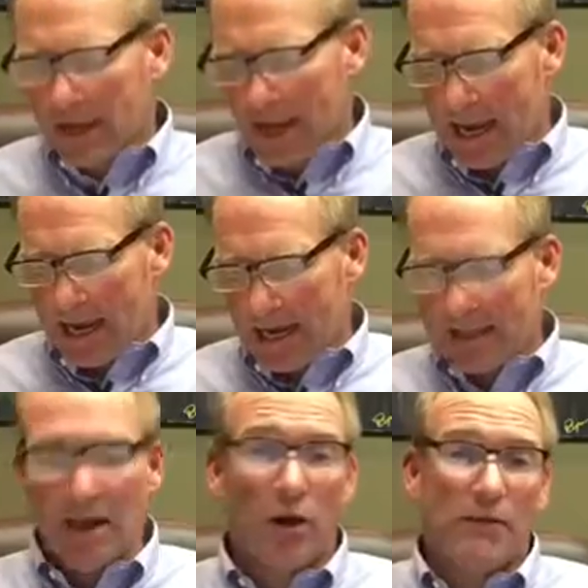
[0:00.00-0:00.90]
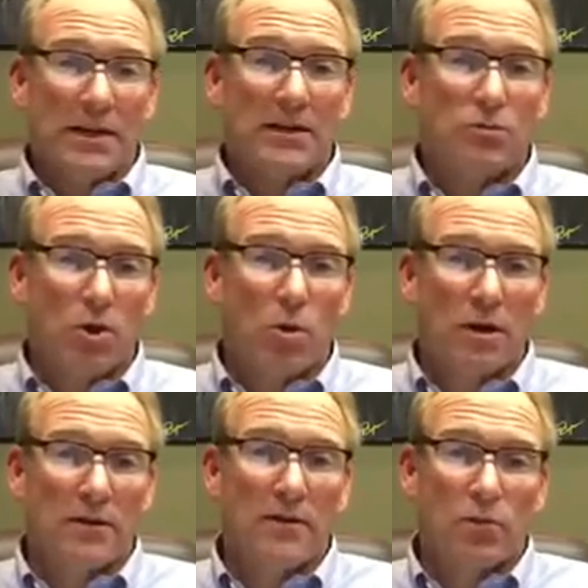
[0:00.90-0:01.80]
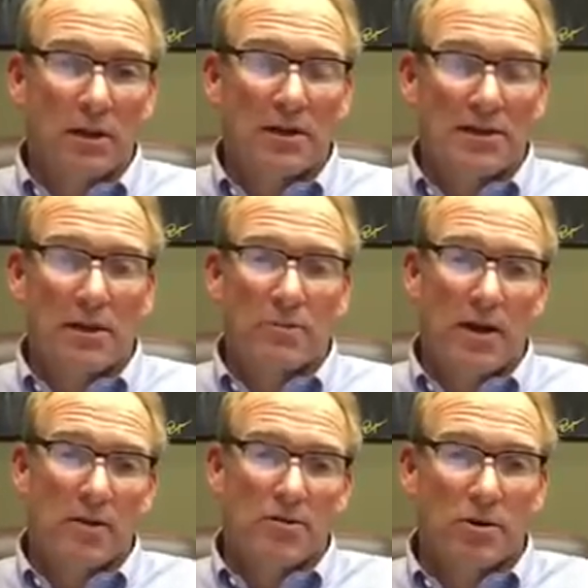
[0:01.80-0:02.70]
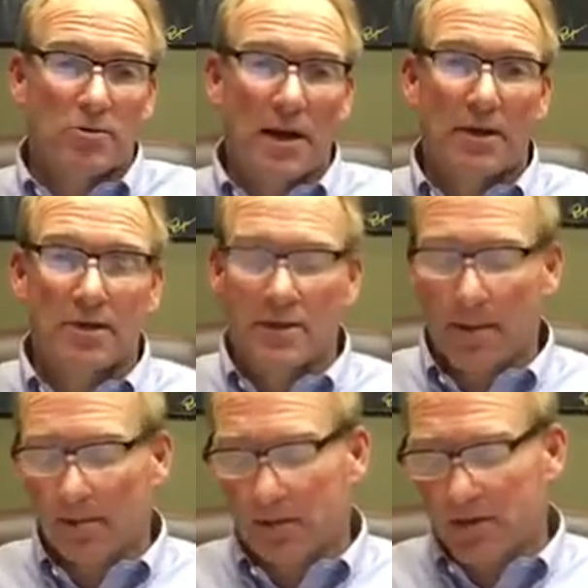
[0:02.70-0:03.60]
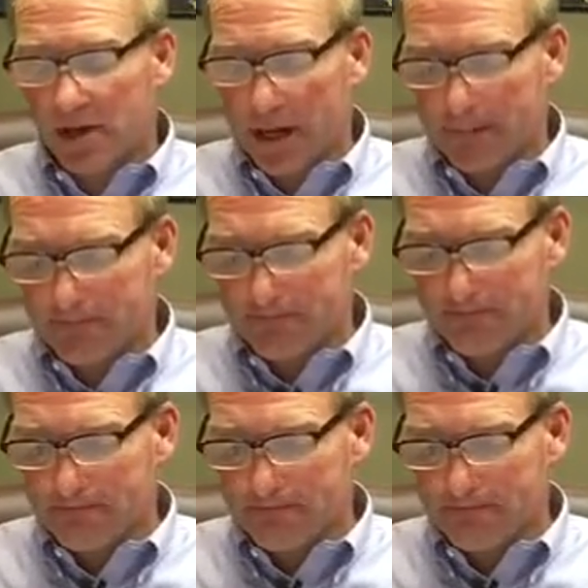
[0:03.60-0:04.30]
and that often gets recorded in the real estate record so title examiners can